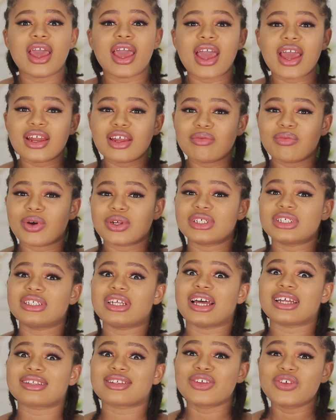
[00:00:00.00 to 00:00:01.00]
Anybody
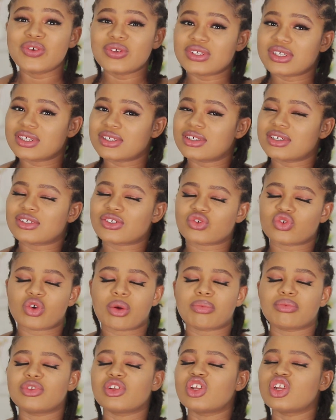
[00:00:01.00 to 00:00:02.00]
that uses this
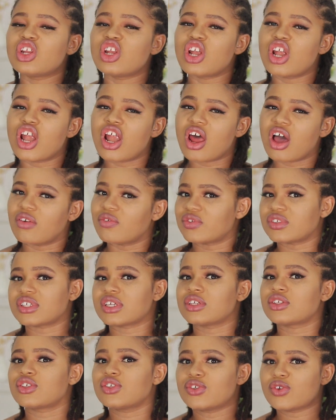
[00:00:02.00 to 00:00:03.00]
scrub loves
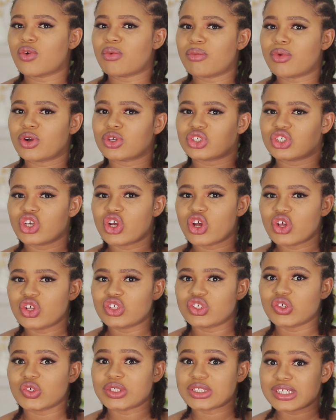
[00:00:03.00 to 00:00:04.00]
it so much,
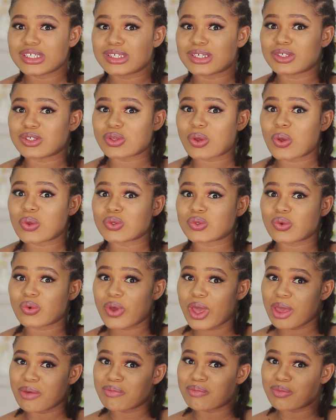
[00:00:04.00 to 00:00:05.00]
so this is
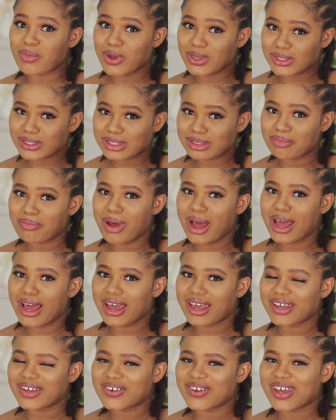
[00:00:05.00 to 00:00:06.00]
also a must
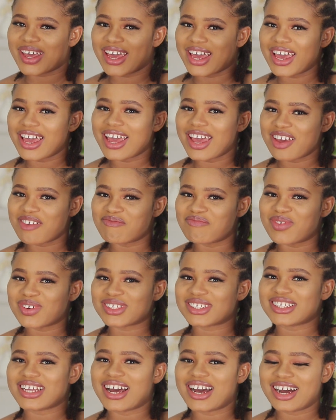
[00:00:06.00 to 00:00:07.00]
buy. Okay, a
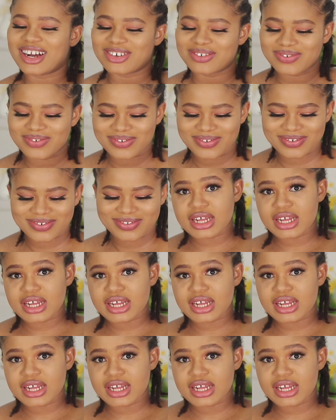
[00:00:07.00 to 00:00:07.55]
must have.